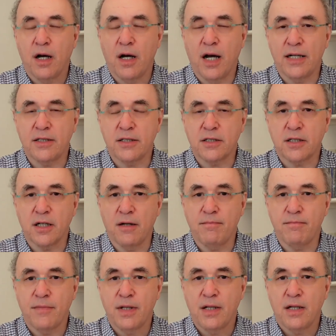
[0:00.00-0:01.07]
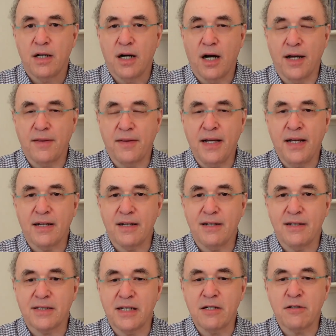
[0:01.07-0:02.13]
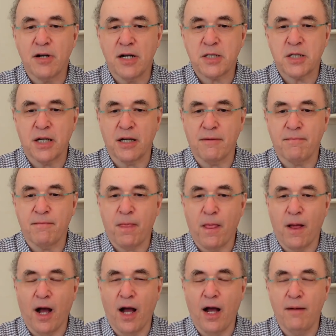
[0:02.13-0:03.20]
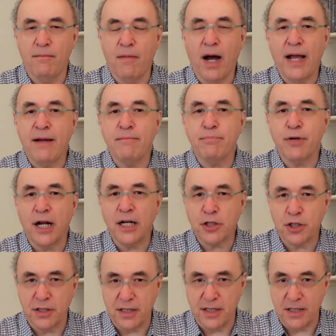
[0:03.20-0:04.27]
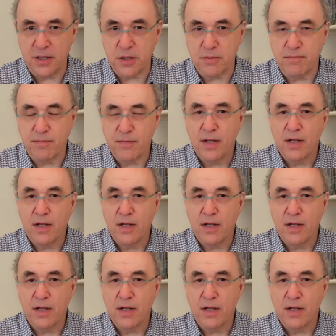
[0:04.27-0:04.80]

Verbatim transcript: And um, I think it's interesting. Uh, my impression is